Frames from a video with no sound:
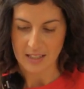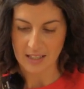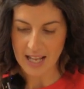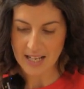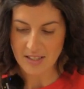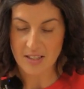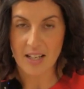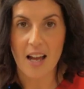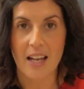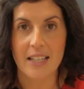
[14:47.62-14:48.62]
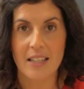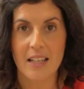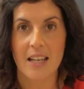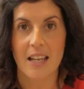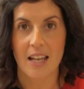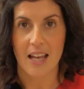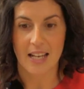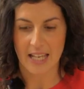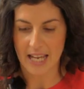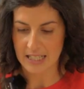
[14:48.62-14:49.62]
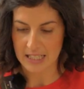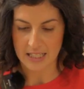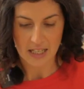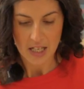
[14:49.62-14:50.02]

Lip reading: let's line a cake tin.